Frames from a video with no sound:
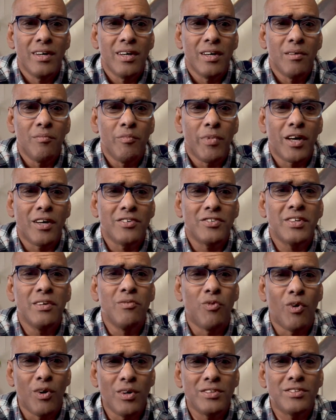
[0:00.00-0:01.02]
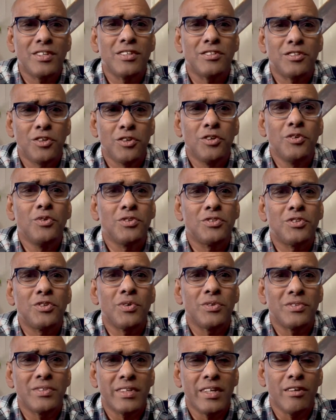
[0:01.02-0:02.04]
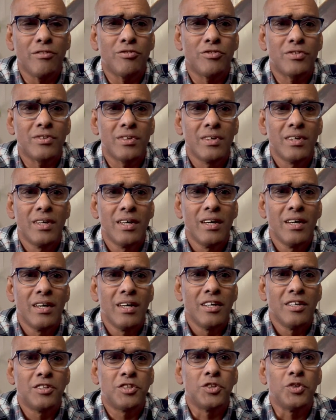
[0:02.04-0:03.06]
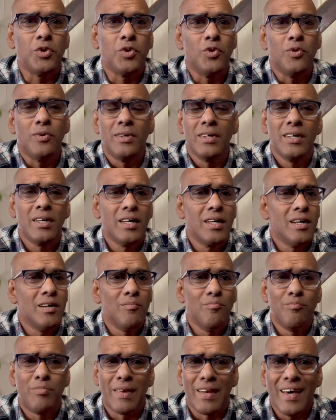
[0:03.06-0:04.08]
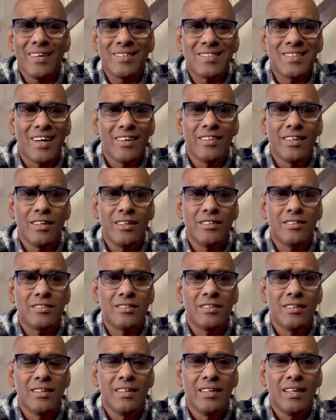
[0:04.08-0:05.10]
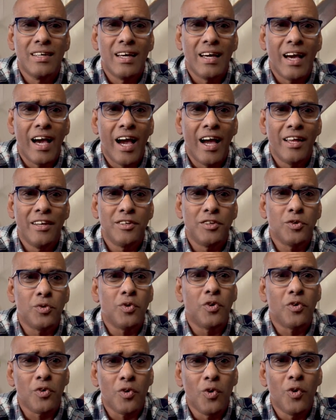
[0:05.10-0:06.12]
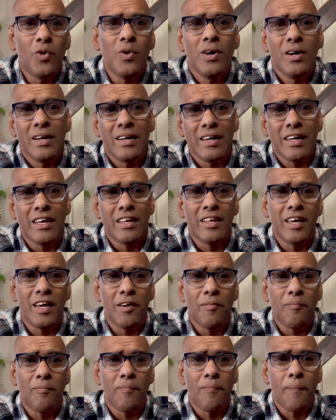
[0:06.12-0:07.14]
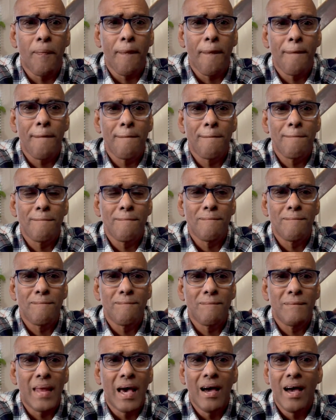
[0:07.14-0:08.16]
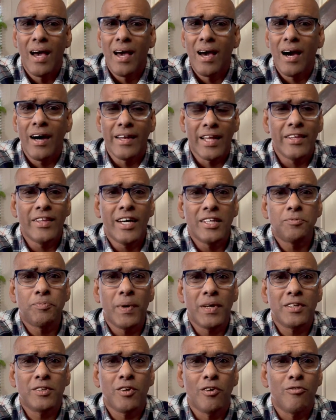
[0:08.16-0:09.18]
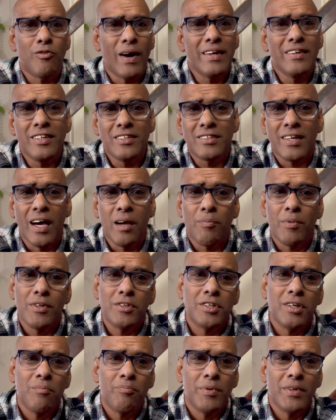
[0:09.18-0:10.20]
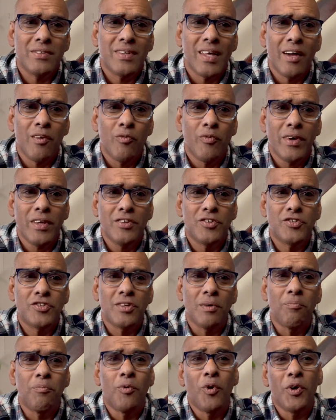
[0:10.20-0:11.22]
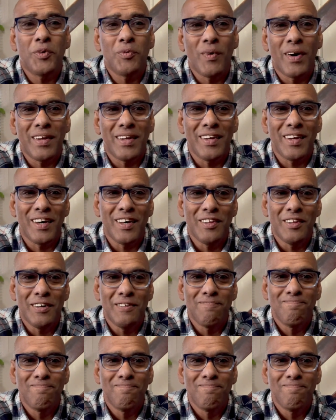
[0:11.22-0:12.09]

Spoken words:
Because he wants us to use those gifts to bless others and to grow in him. Another aspect of why discipleship is that we support one another.